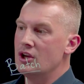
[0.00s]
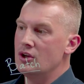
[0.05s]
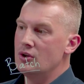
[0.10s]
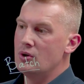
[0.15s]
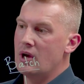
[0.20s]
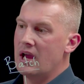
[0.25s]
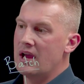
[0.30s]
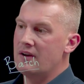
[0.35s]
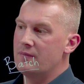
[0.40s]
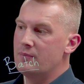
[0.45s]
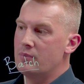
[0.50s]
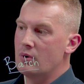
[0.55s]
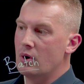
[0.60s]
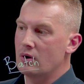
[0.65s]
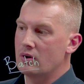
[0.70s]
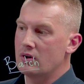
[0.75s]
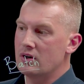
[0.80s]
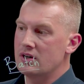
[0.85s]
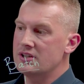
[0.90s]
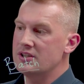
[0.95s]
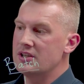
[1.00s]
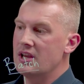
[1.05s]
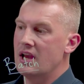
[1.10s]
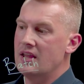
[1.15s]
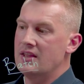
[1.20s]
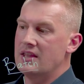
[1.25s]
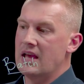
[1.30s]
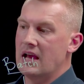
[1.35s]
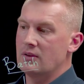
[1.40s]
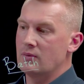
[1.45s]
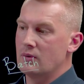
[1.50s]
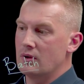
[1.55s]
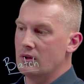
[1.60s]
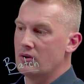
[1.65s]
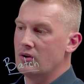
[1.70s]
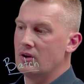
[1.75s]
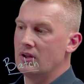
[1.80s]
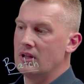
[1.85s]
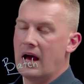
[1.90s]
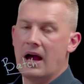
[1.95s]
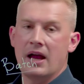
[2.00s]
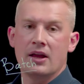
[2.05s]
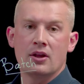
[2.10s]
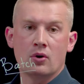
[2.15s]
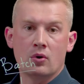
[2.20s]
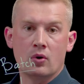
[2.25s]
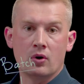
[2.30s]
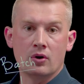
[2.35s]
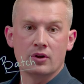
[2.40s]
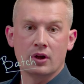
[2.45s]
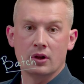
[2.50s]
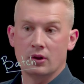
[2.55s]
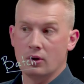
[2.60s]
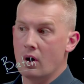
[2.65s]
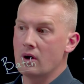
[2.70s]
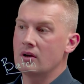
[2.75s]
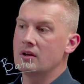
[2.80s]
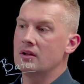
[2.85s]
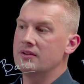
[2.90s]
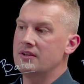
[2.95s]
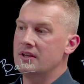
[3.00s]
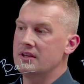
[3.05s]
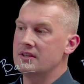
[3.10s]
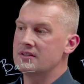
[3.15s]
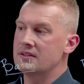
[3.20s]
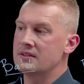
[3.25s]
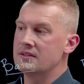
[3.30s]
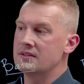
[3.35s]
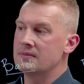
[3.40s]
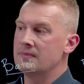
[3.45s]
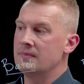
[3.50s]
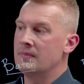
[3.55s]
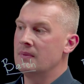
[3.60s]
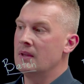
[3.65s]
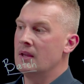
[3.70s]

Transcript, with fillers: you have brokers that will rely on local disks